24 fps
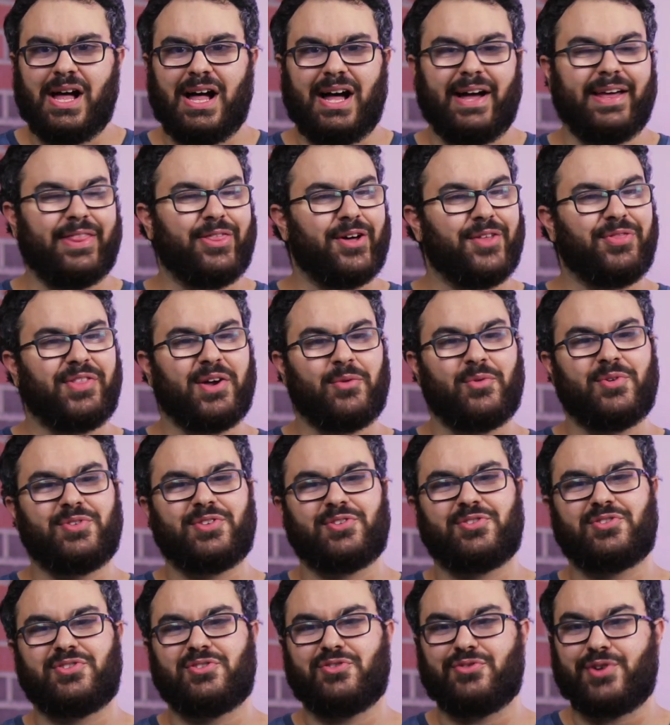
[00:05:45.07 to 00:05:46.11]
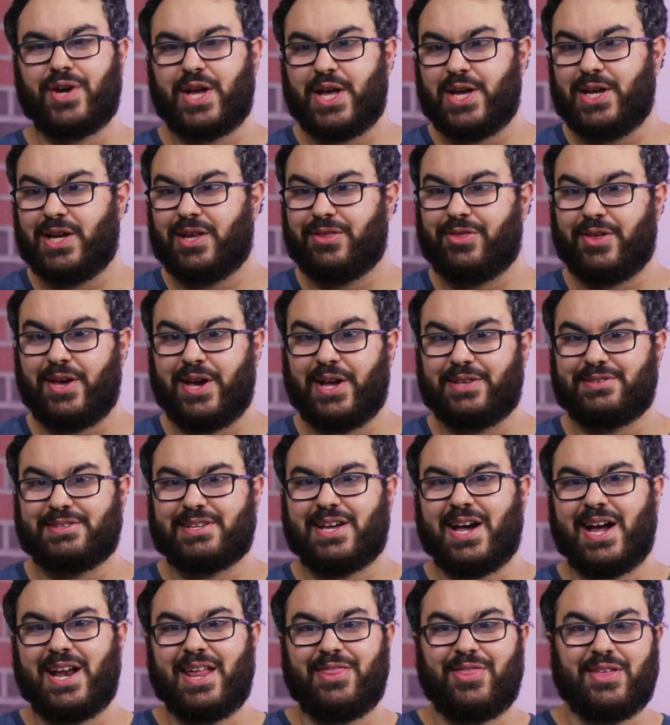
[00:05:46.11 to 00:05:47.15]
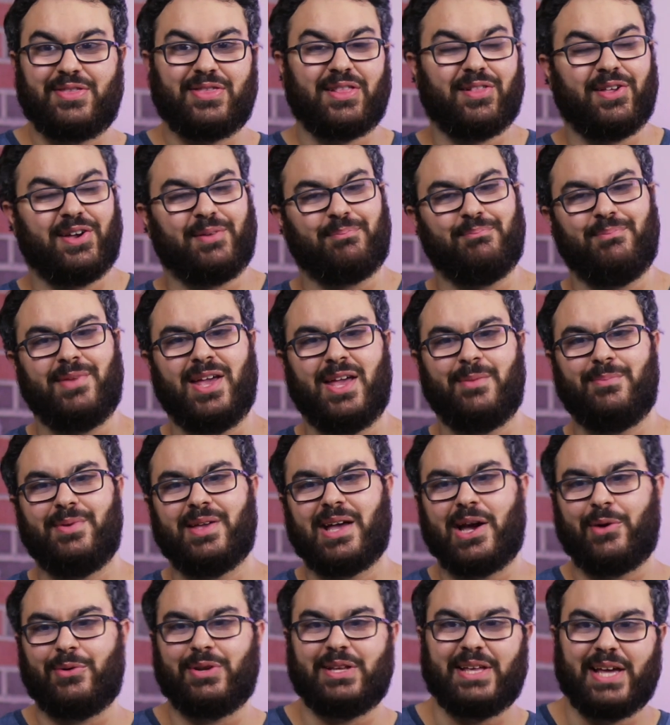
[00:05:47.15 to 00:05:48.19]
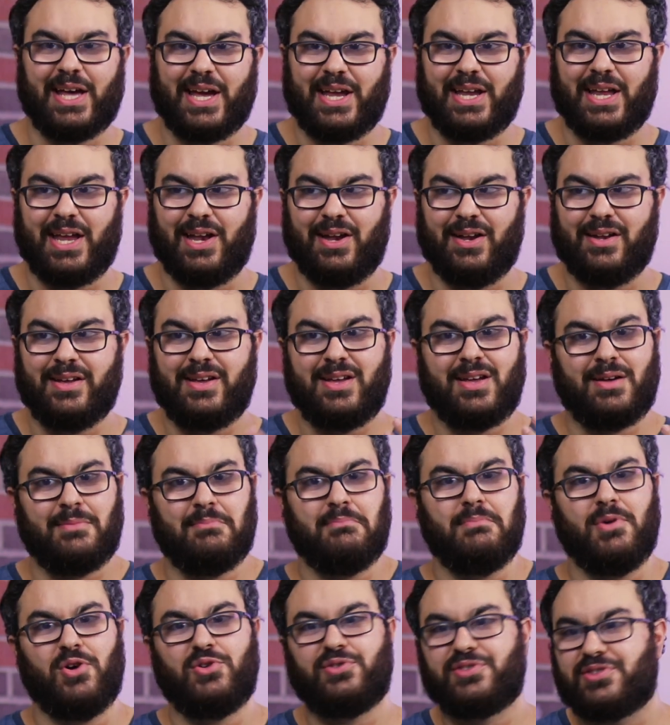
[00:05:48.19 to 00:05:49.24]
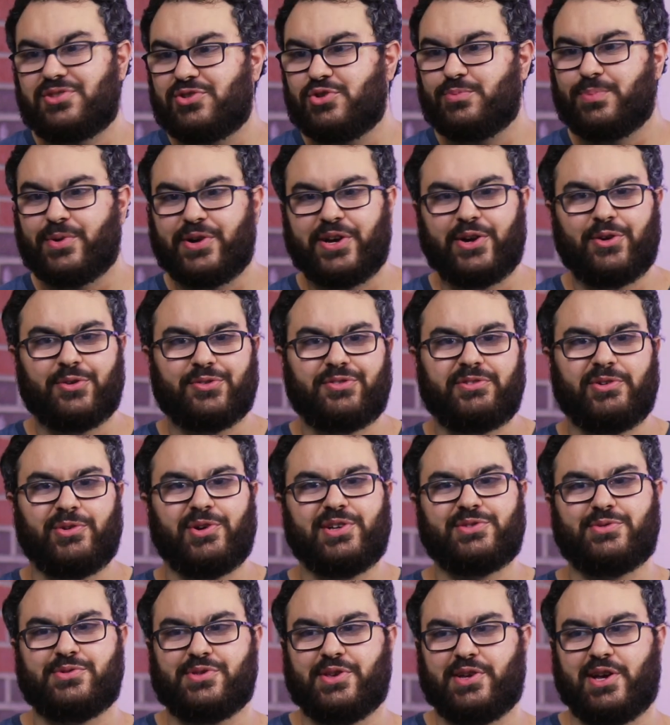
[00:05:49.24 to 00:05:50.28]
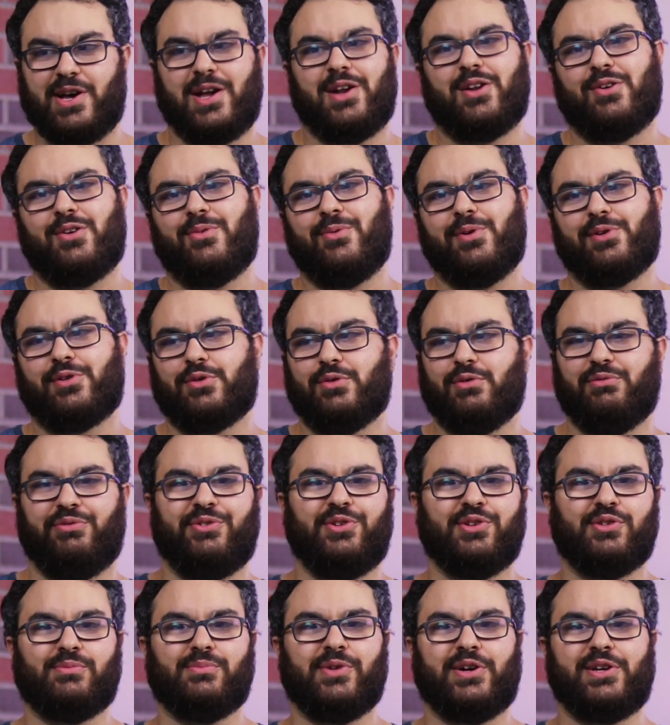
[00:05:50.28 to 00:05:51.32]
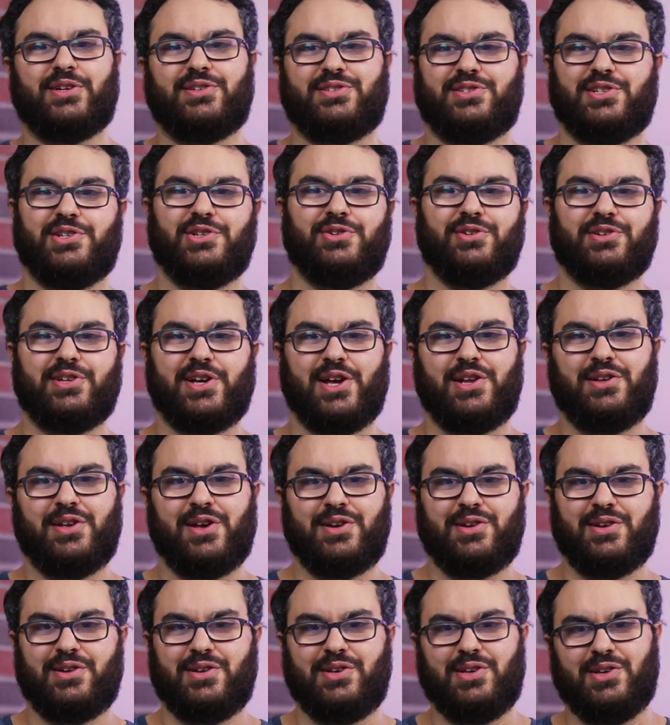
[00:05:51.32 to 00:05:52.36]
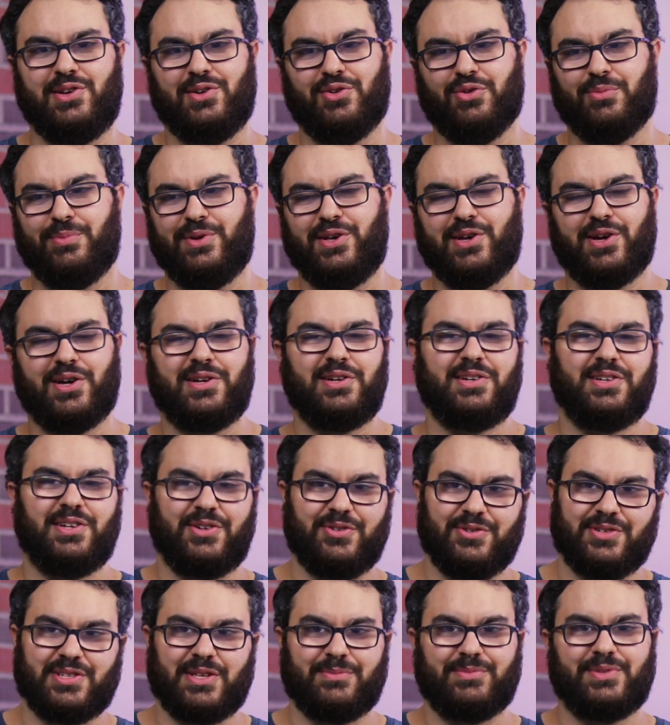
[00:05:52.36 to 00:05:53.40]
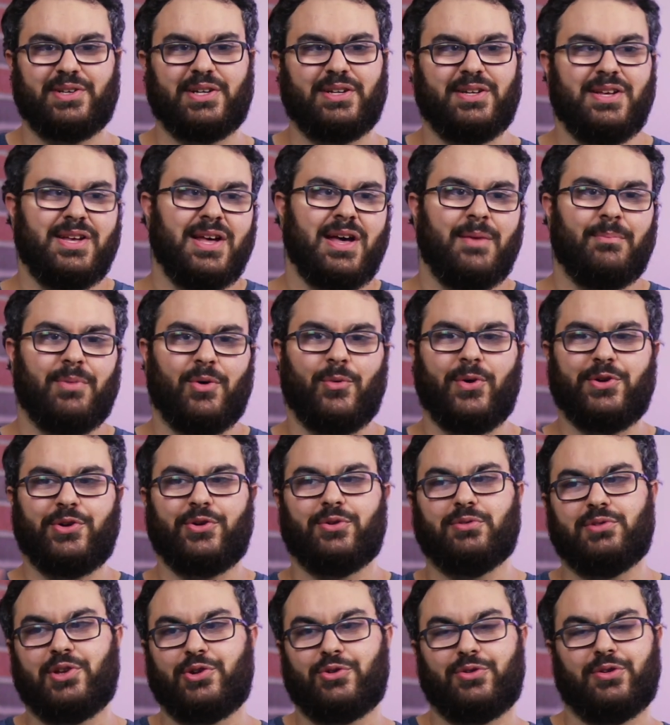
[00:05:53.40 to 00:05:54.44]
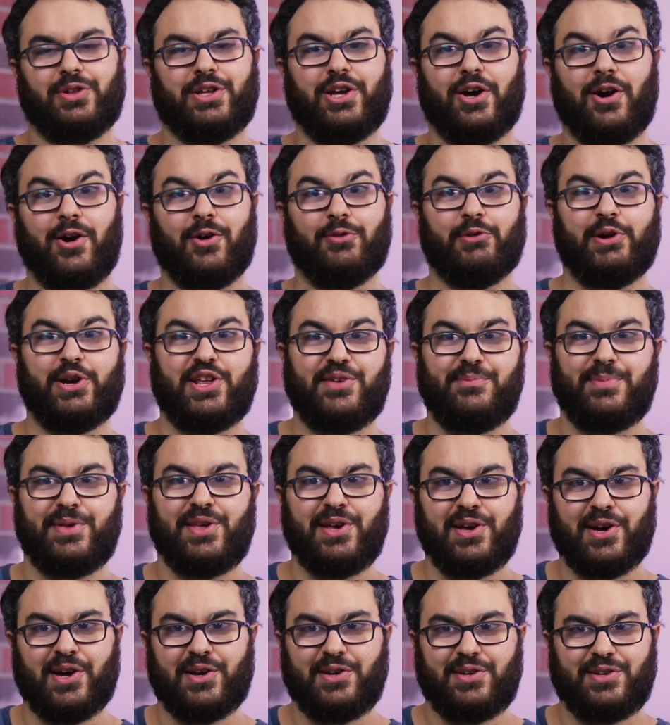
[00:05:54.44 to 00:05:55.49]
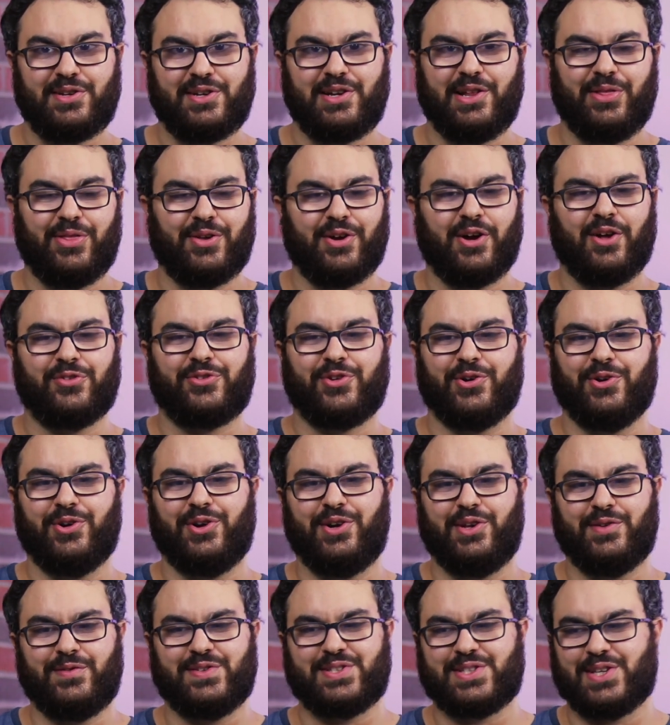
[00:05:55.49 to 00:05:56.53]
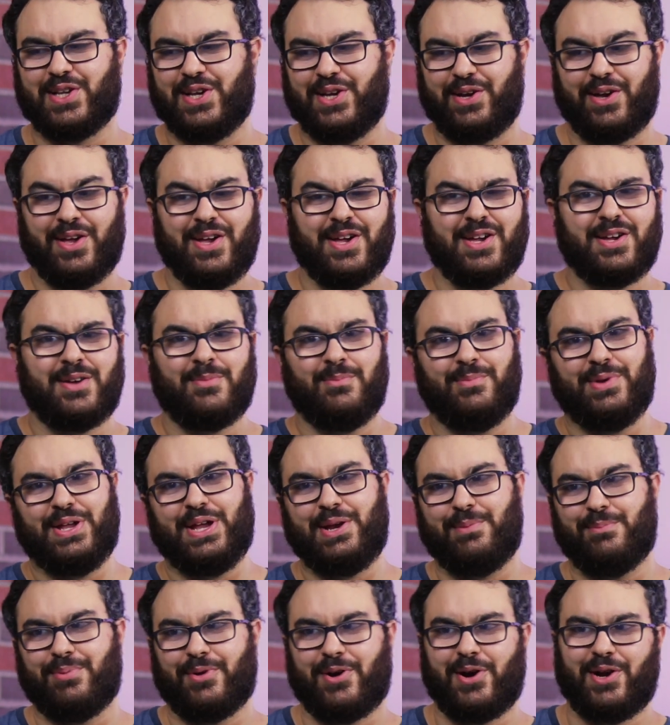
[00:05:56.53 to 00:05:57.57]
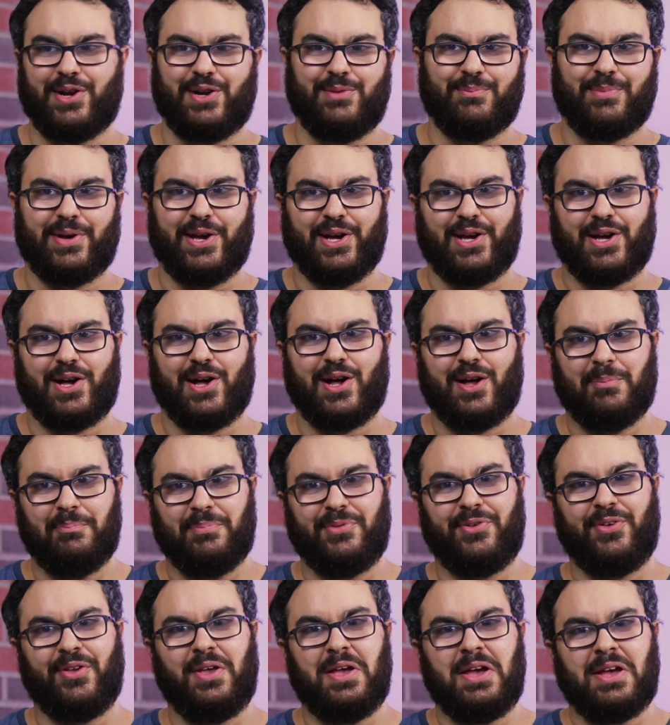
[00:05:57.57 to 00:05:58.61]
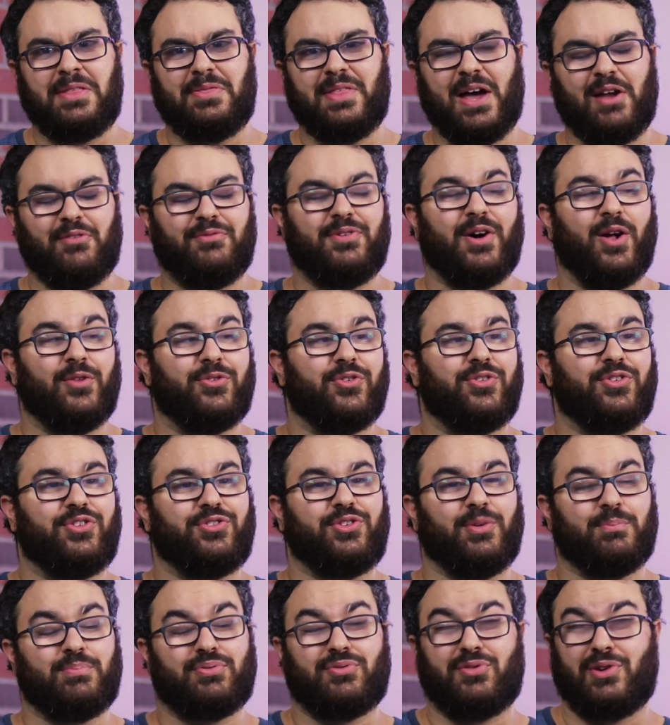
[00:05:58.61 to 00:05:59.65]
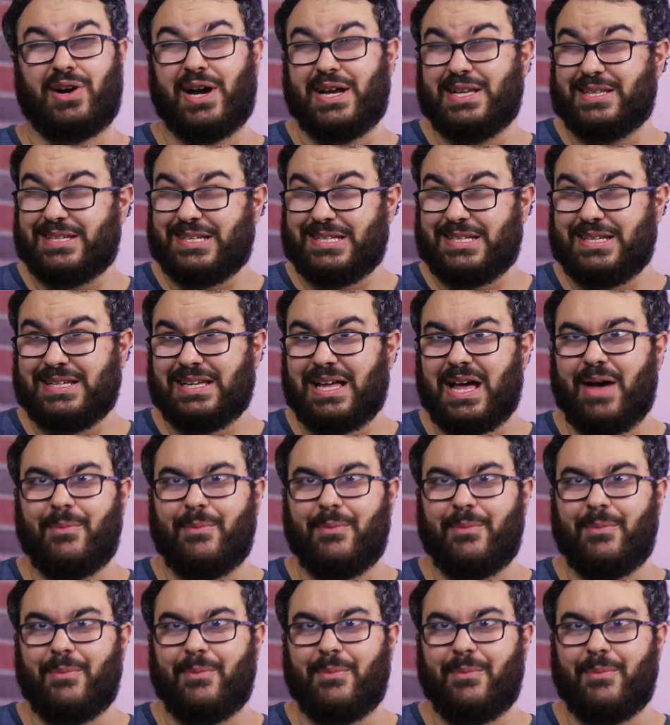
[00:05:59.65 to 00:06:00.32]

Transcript: I thought that was a strange thing. It's the kind of thing that, like, maybe I would get in most superhero stories, which is like, I don't want to reveal my secret identity or be hunted or something. But when you're literally already being hunted and the alternative is, like, being brought in by cops, that felt surprising.